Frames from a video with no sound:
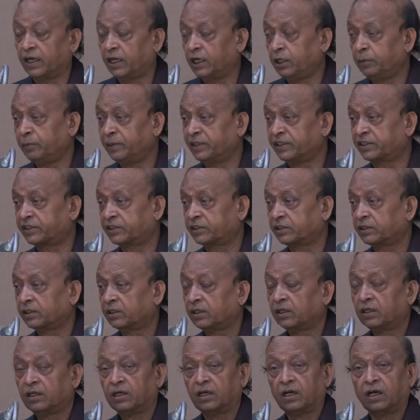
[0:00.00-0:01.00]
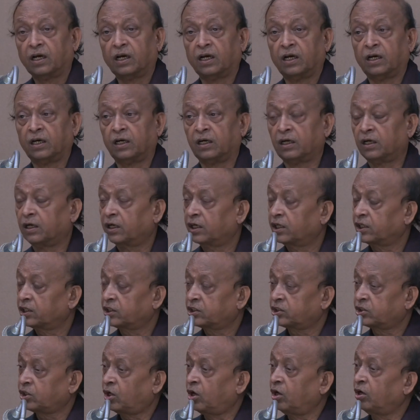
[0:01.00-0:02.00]
elements,
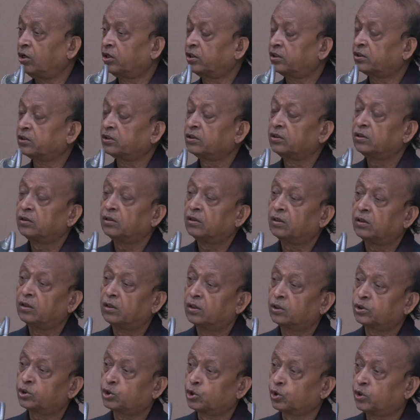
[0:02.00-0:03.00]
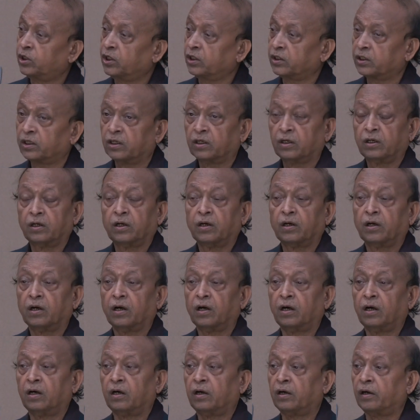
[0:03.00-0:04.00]
salt, sugar,
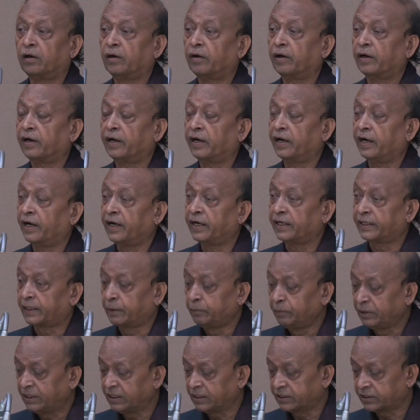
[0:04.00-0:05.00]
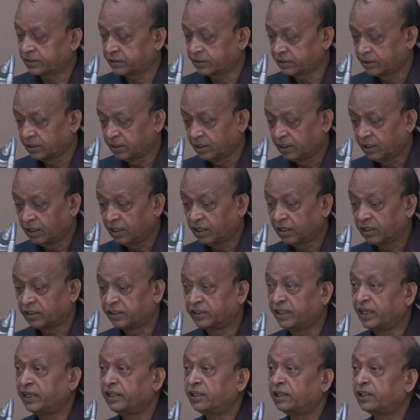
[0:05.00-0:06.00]
and chemicals,
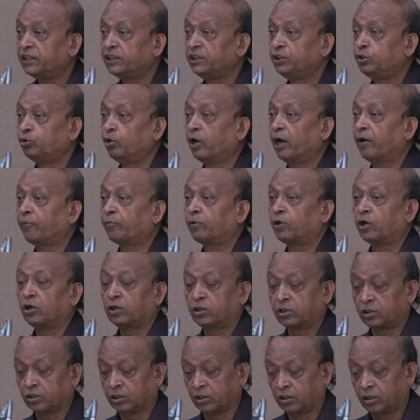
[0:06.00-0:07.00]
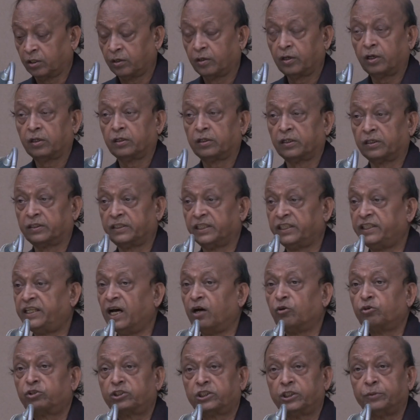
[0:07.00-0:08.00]
then you have got the
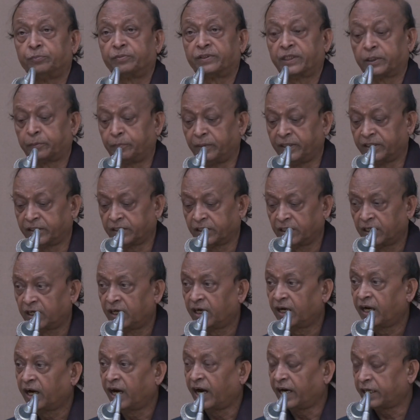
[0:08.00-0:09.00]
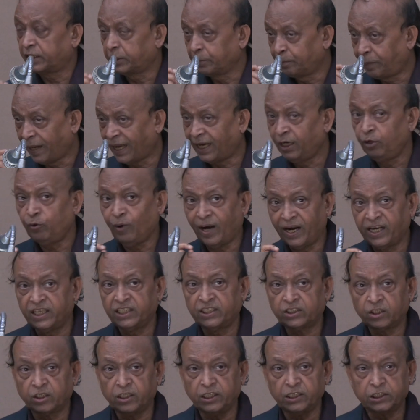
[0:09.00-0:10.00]
downstream segment. And the value
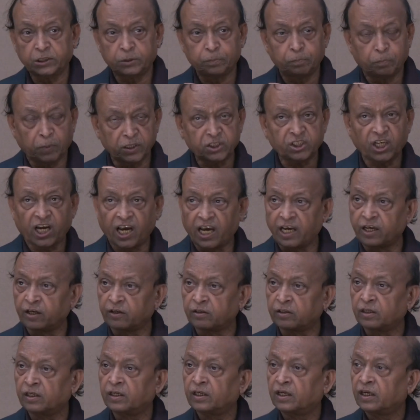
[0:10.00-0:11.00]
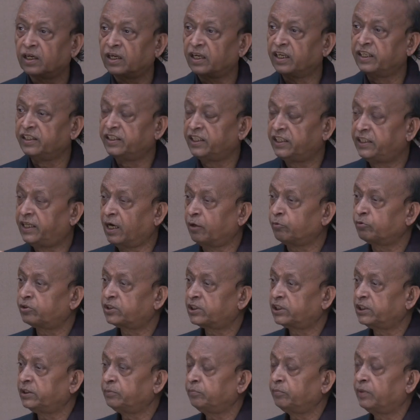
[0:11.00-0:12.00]
addition is much higher in the
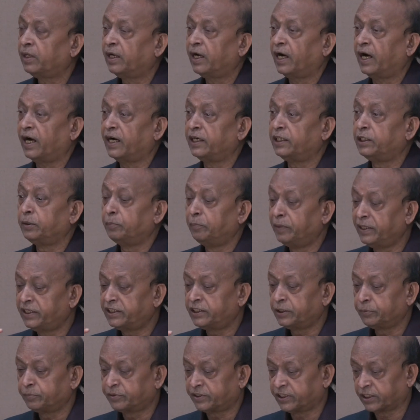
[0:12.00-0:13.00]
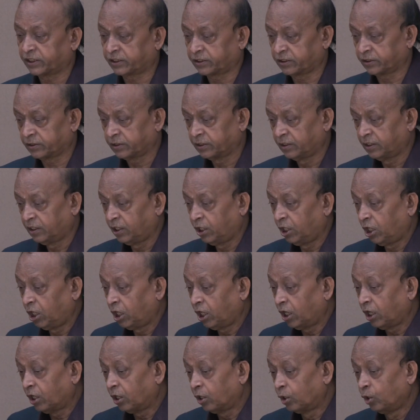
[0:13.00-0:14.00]
downstream and the midstream sector.
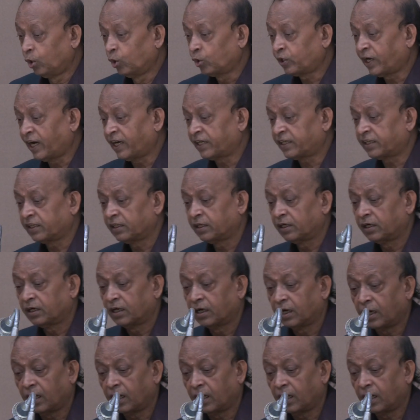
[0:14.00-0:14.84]
Look at,